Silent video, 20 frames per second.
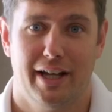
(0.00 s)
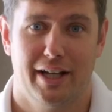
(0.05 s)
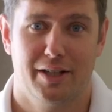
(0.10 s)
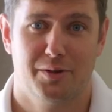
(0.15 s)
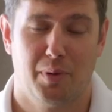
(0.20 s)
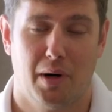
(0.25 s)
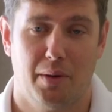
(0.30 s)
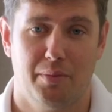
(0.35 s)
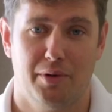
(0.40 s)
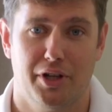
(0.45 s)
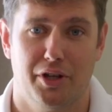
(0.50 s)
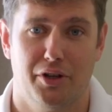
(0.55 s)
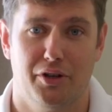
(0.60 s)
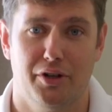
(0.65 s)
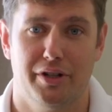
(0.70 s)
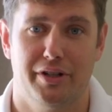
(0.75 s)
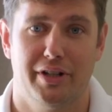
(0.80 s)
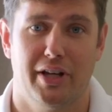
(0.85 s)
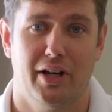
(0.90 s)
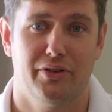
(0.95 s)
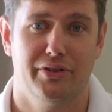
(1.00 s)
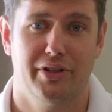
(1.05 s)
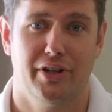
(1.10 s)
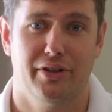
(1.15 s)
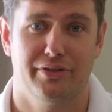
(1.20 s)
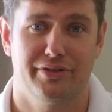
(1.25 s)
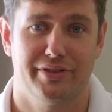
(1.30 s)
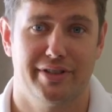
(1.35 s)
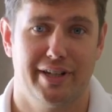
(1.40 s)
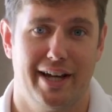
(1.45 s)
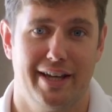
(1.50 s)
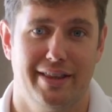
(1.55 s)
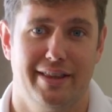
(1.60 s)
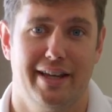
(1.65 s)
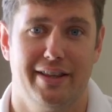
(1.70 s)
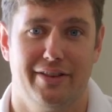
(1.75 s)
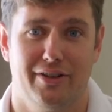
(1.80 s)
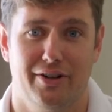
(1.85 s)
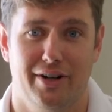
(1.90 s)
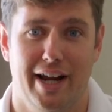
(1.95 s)
That's probably a good telltale sign
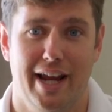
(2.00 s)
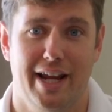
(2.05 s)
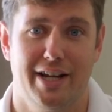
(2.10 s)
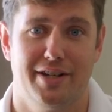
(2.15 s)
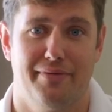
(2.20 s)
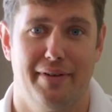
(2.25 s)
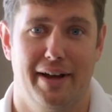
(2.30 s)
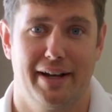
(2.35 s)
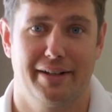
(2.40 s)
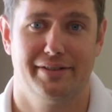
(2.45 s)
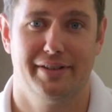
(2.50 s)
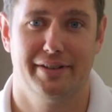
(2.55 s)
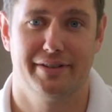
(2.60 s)
that their HVAC